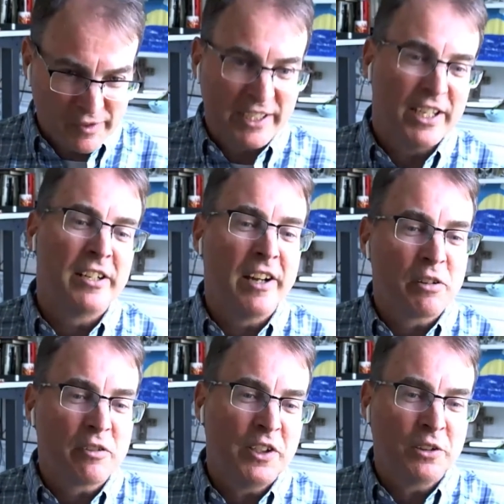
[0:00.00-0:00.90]
We've got yet
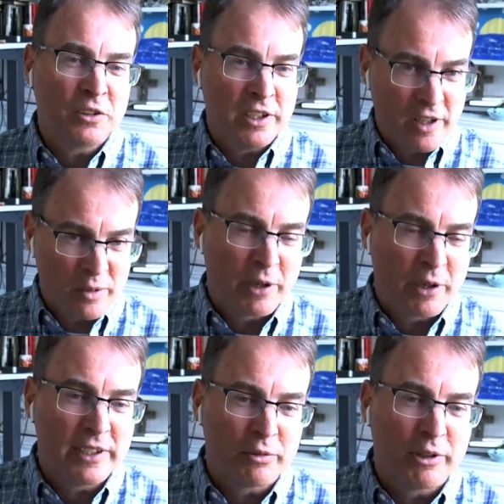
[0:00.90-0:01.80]
another field, another
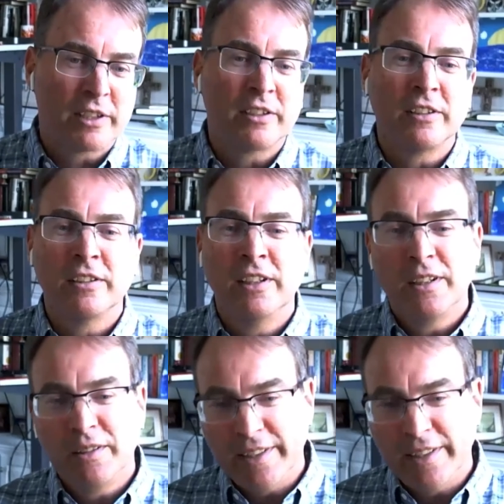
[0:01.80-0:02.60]
marketing director,